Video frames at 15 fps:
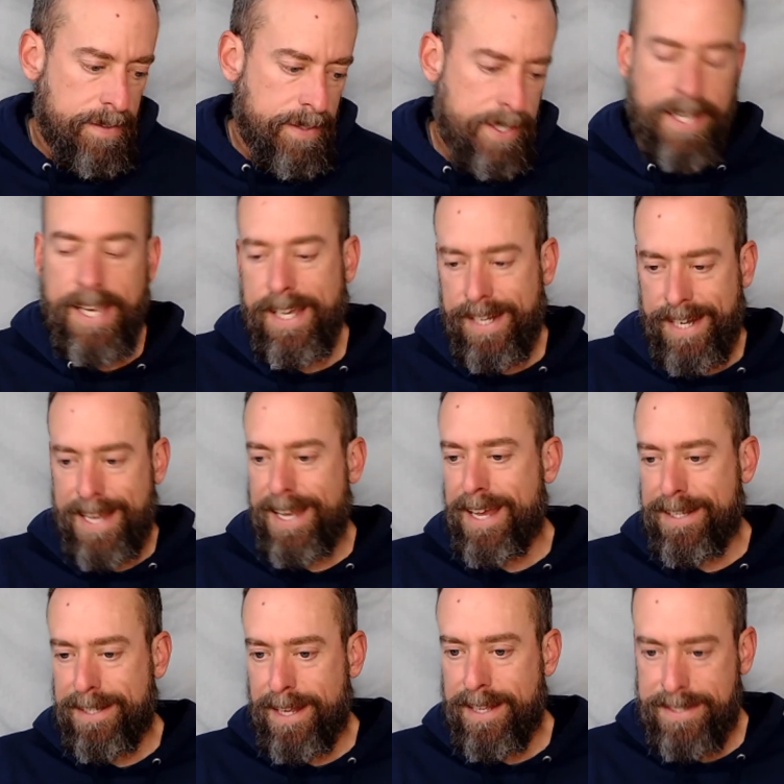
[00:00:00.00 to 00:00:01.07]
and again,
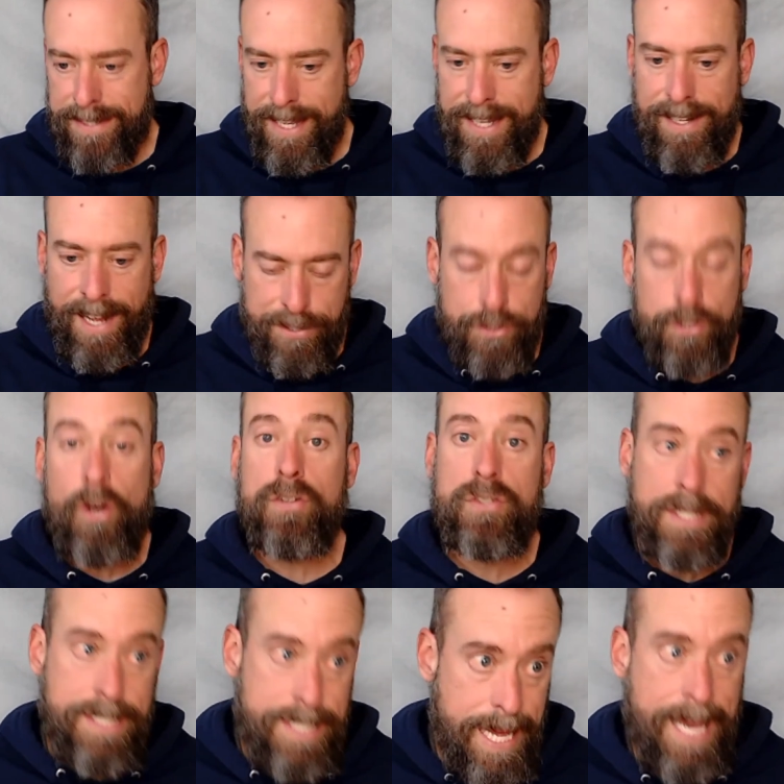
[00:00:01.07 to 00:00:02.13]
I, I, said I saw
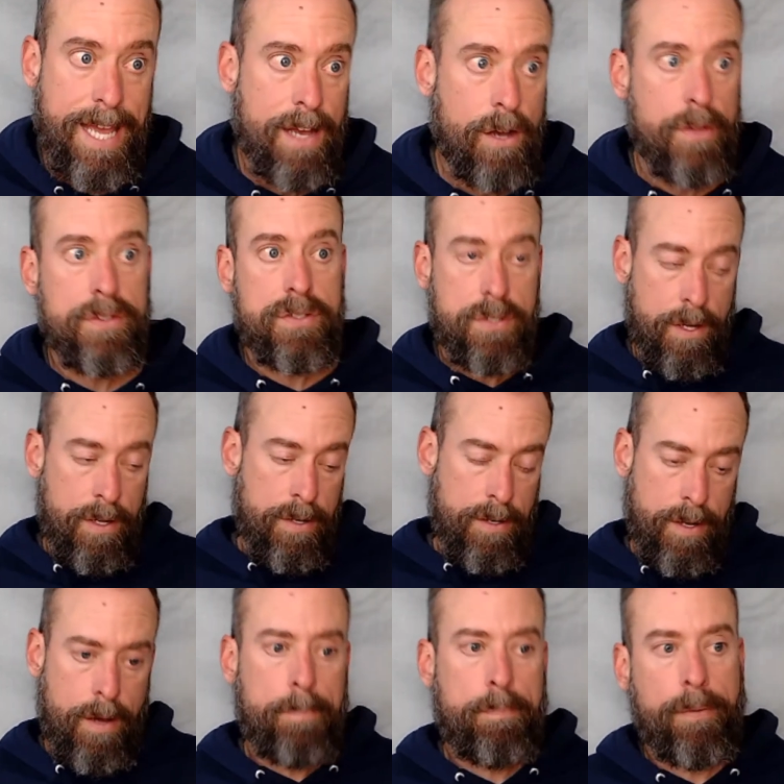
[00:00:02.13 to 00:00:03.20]
today on, on
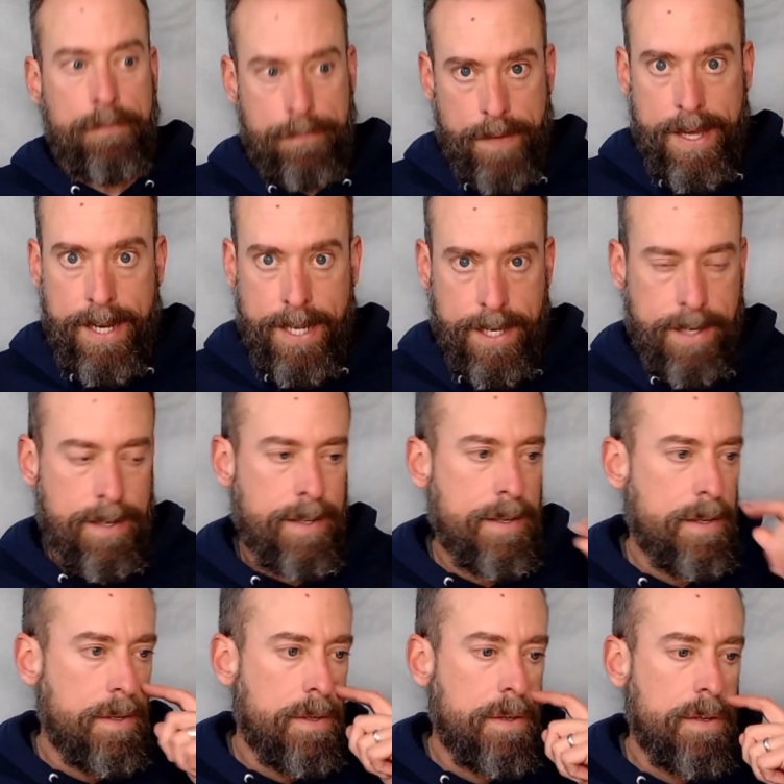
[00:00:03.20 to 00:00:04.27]
on prophetic,
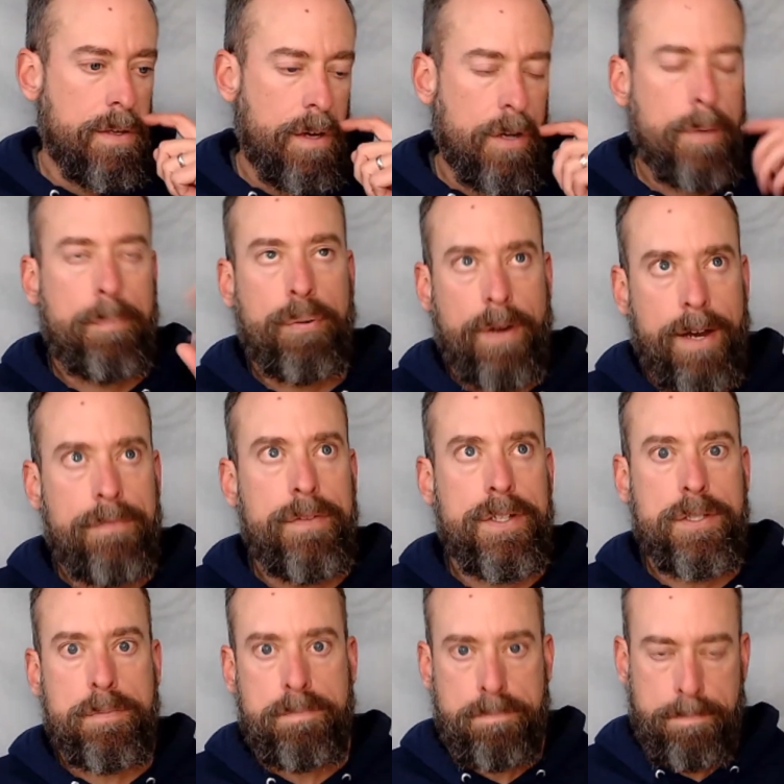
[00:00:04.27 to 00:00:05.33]
on a
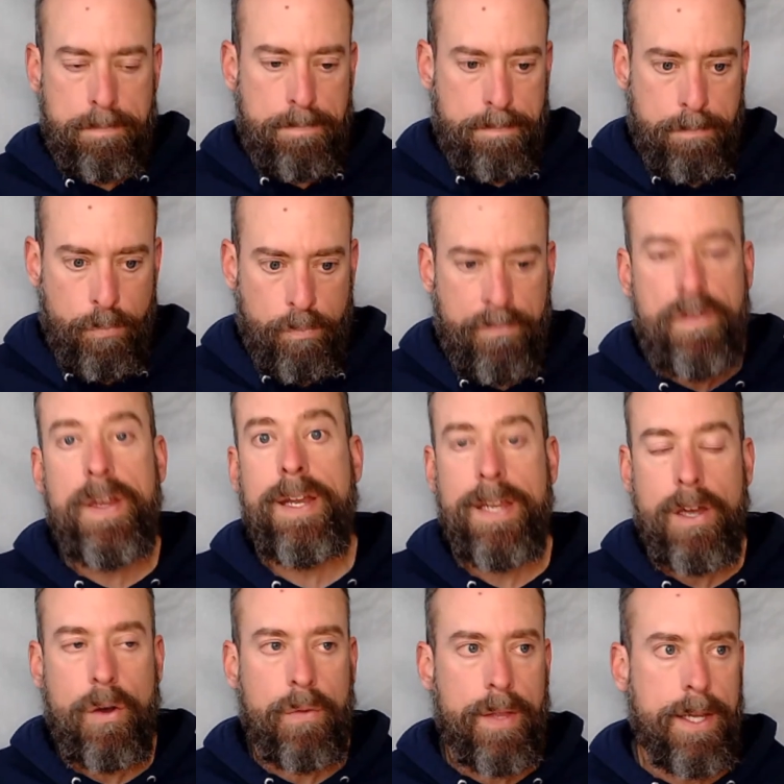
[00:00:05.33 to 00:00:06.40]
prophet's
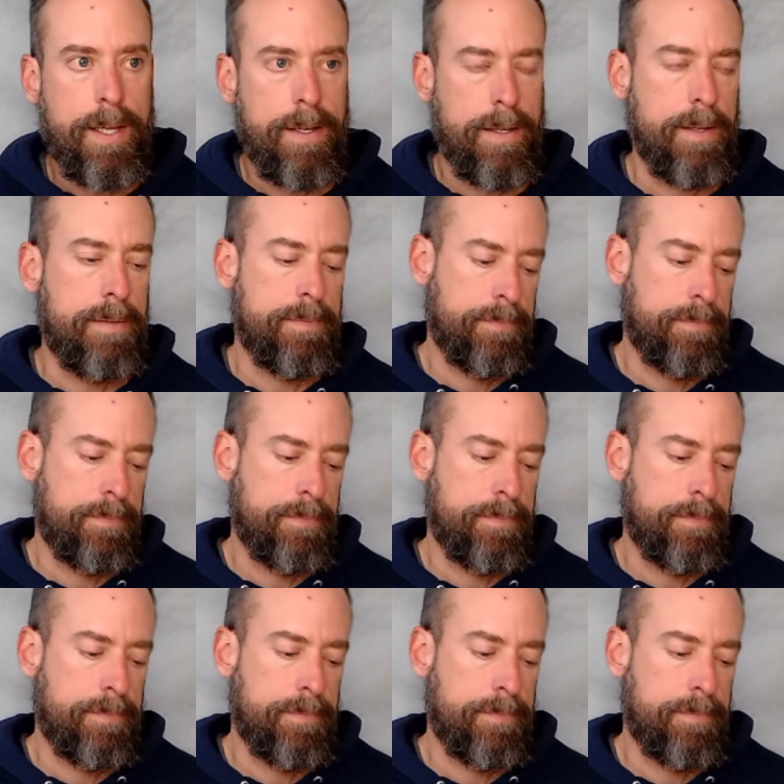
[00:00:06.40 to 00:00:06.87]
video that he did,